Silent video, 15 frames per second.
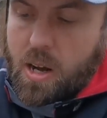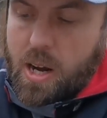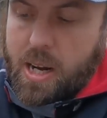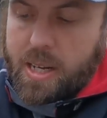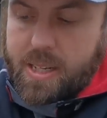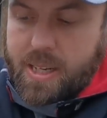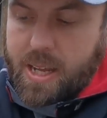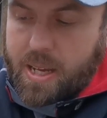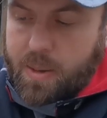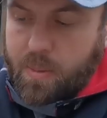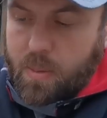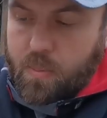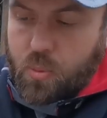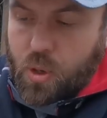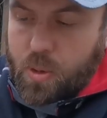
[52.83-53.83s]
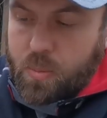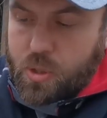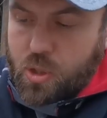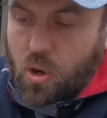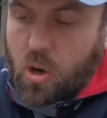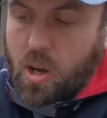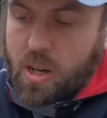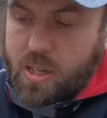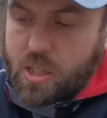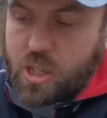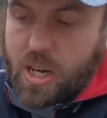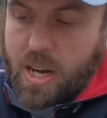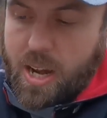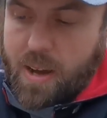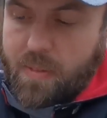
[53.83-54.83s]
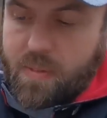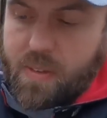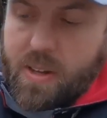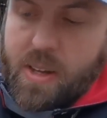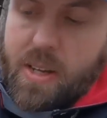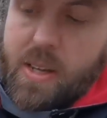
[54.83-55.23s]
I like to take pretty much all the shell off.